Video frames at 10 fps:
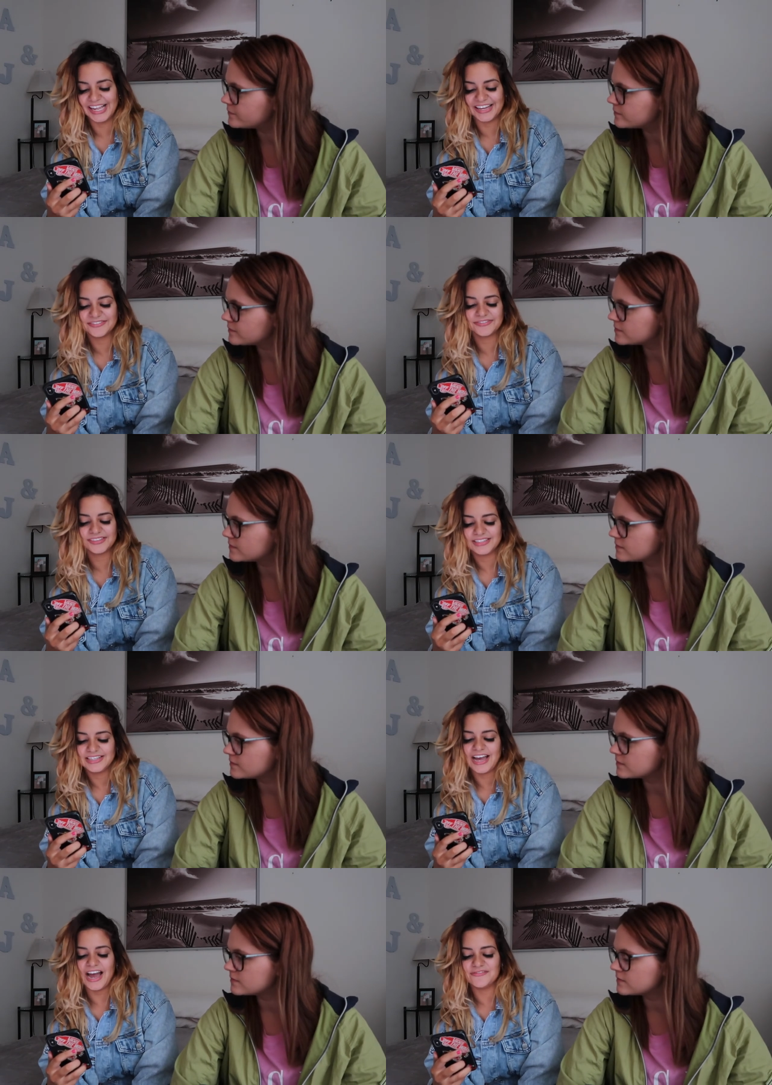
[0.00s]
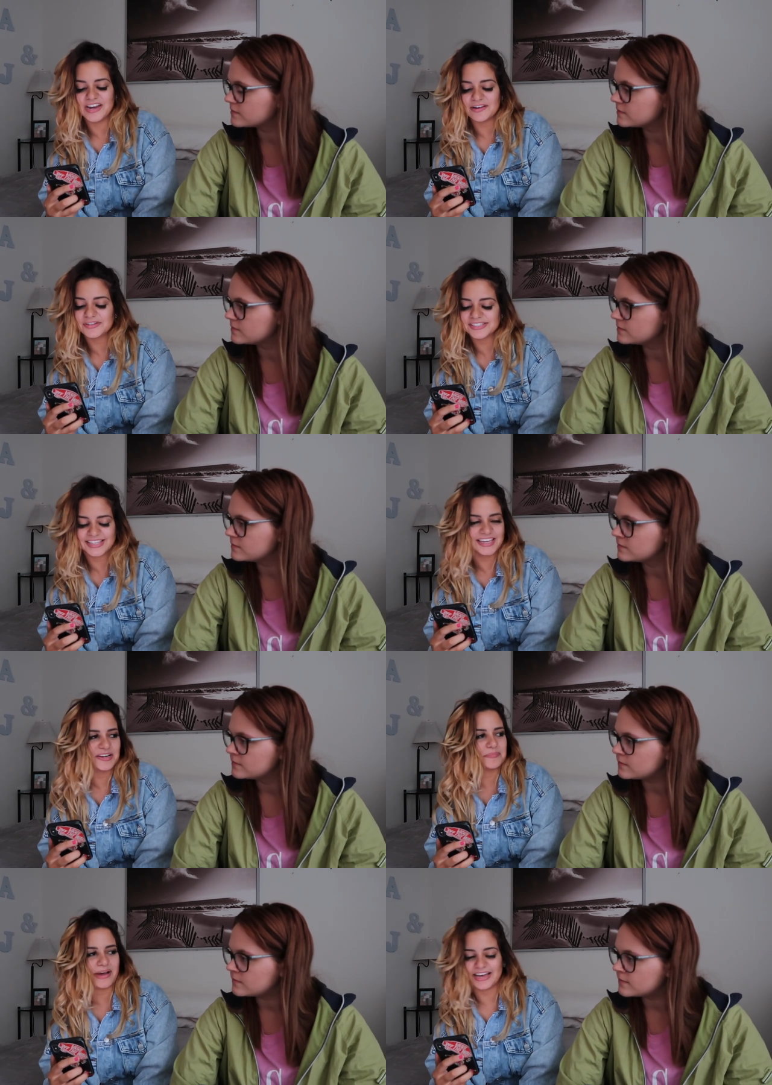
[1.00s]
Speaker 1: life. I've never stayed
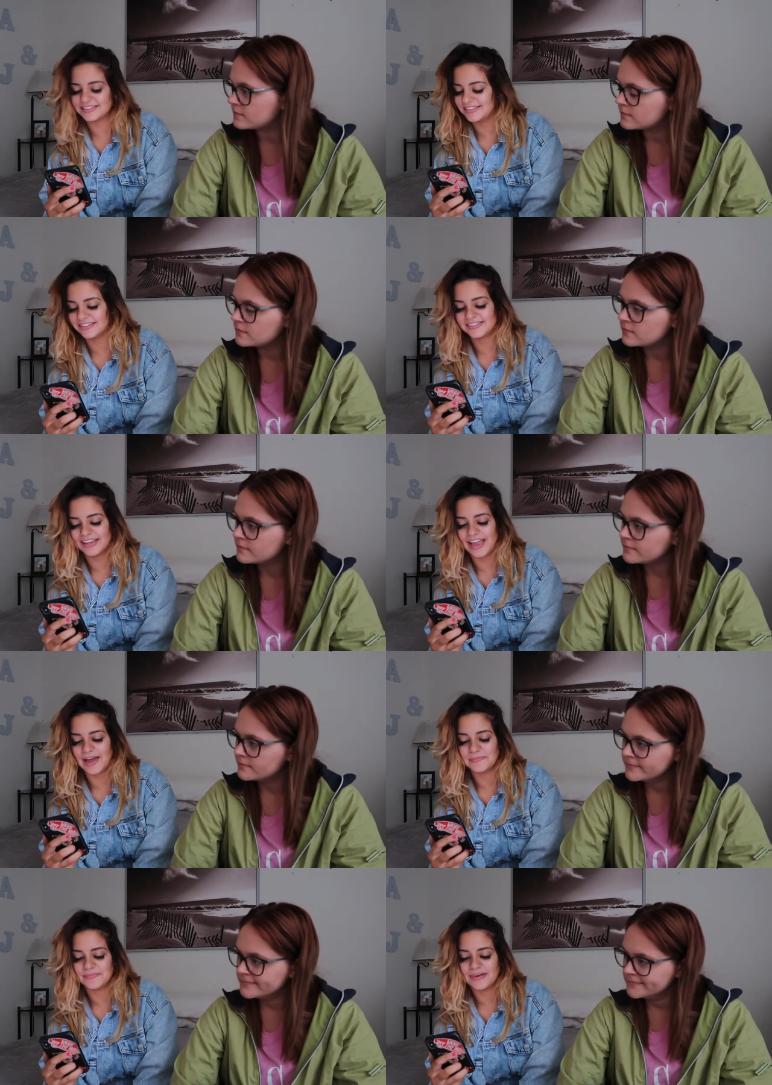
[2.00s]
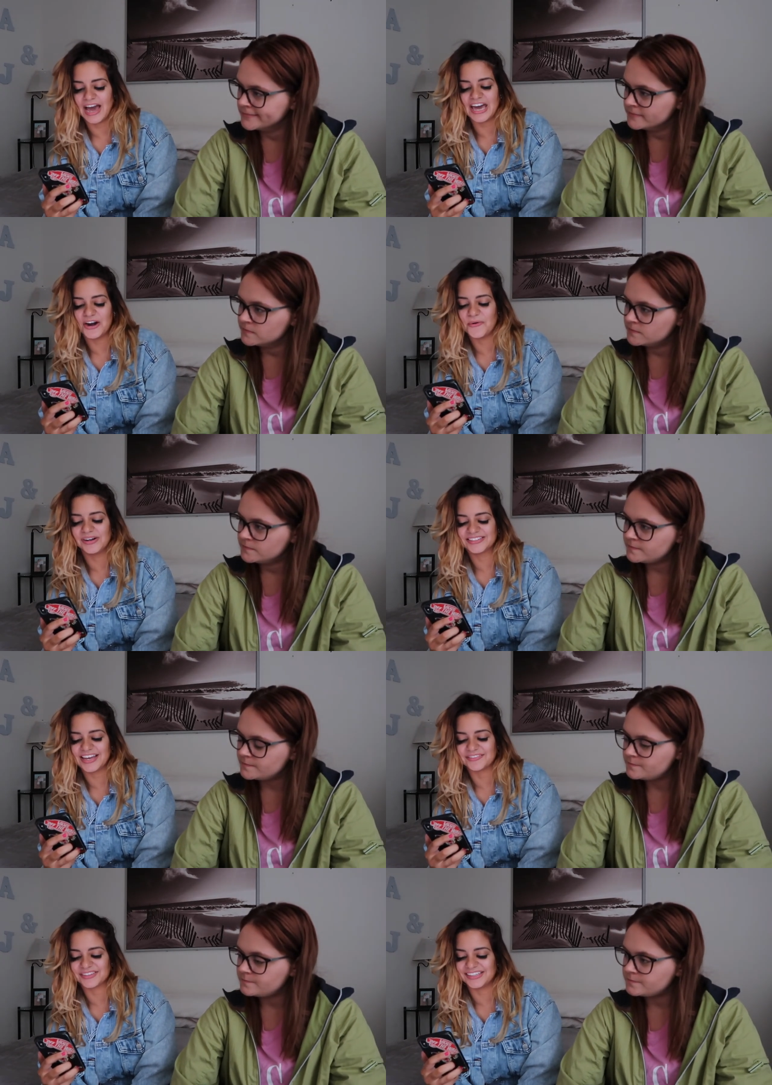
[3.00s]
up past 6 a.m. I don't want
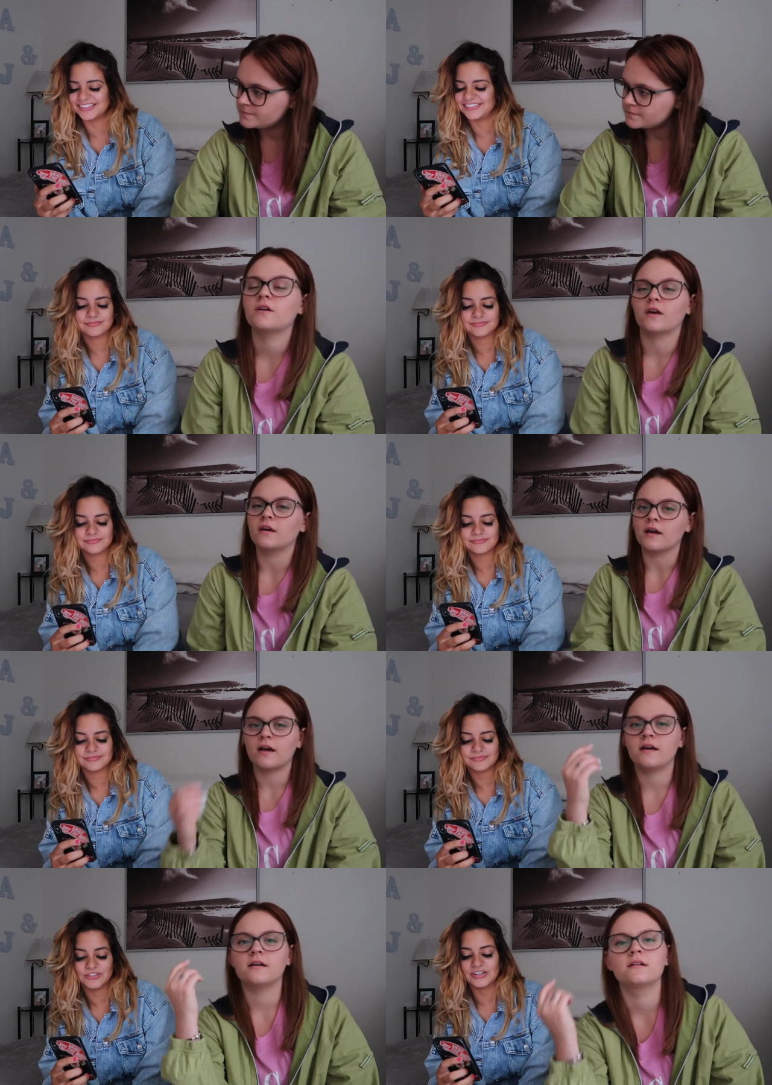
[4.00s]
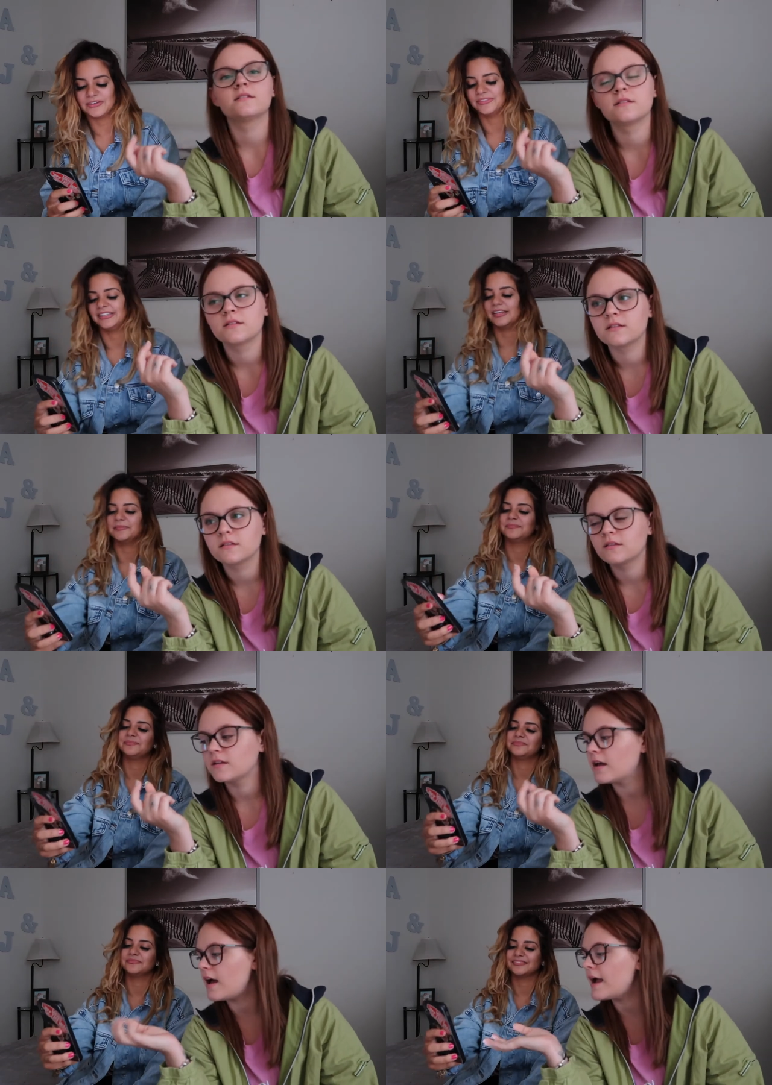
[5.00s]
to have kids. Okay. You can read them.
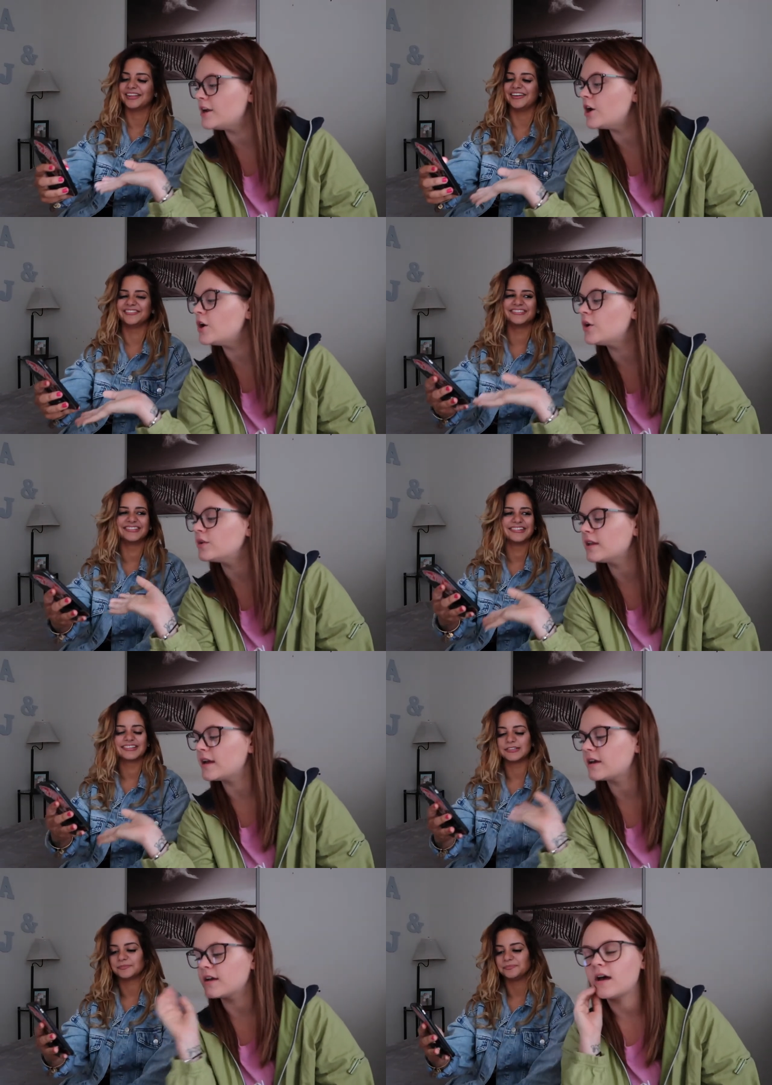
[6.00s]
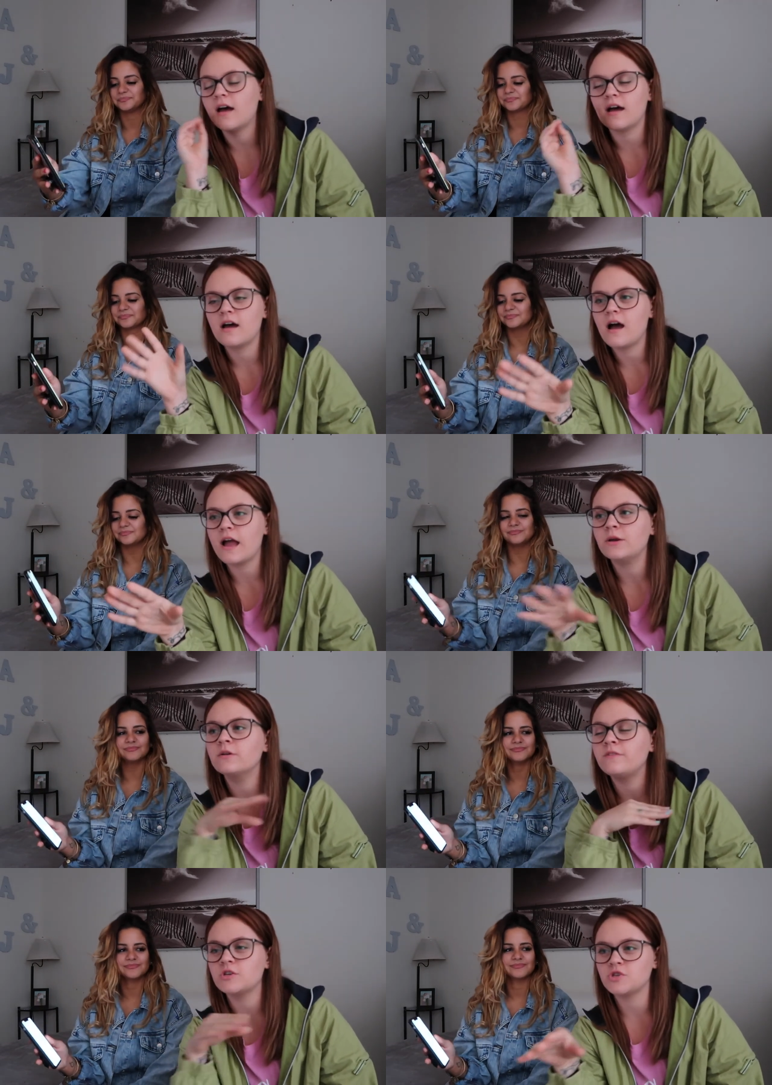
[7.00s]
Speaker 2: I know, like, I know
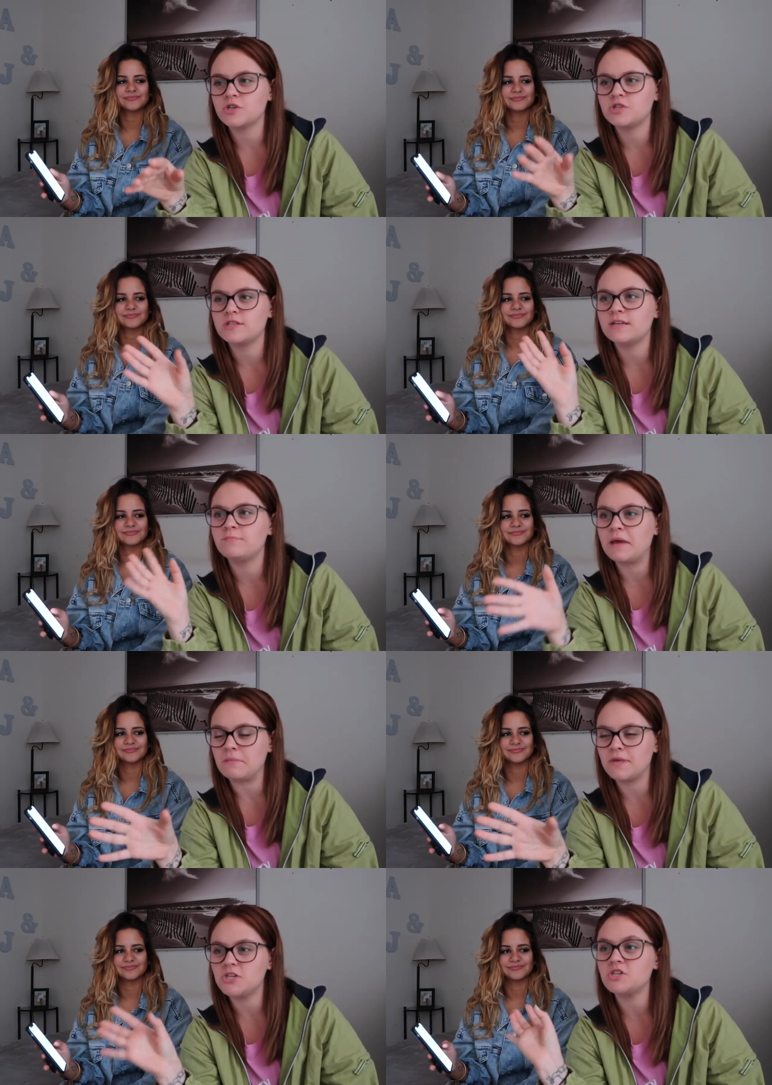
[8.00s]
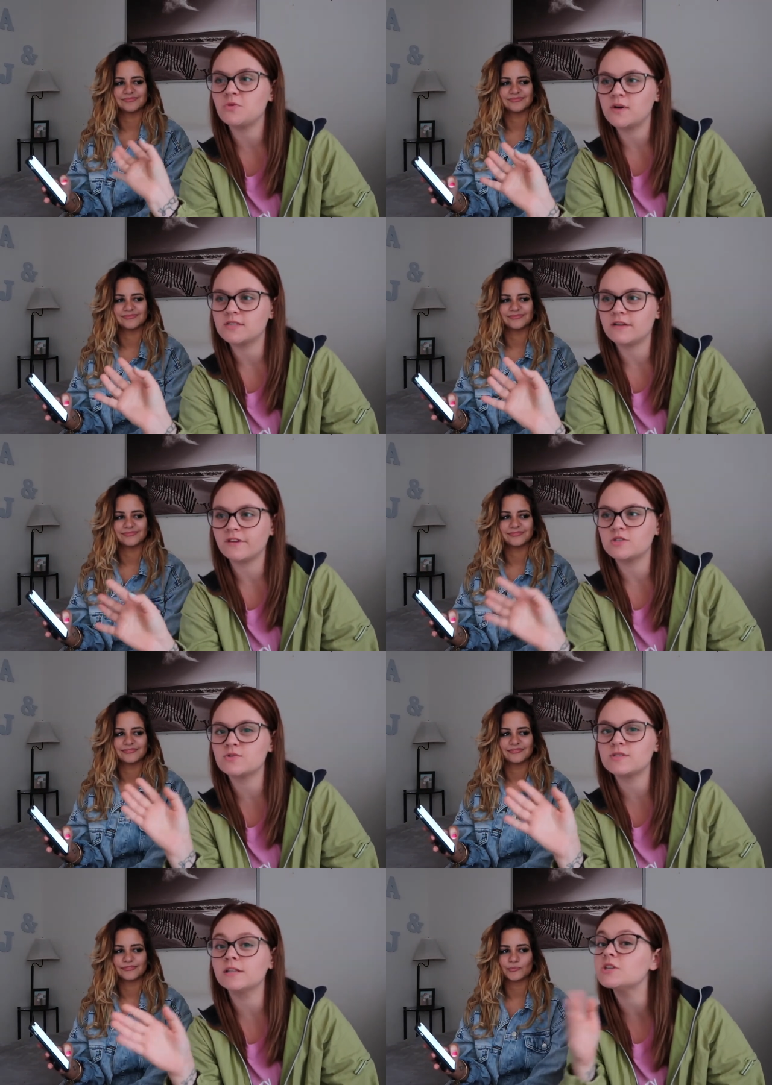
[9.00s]
eventually she said maybe she wants to have kids. So
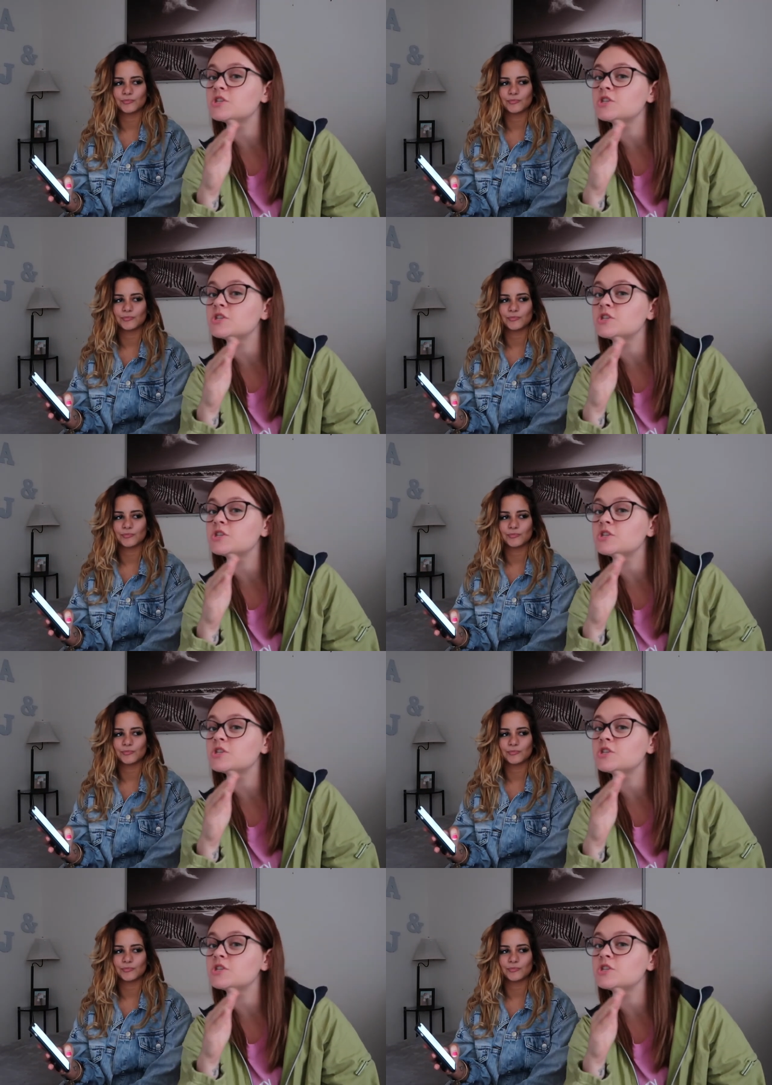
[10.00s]
it's not that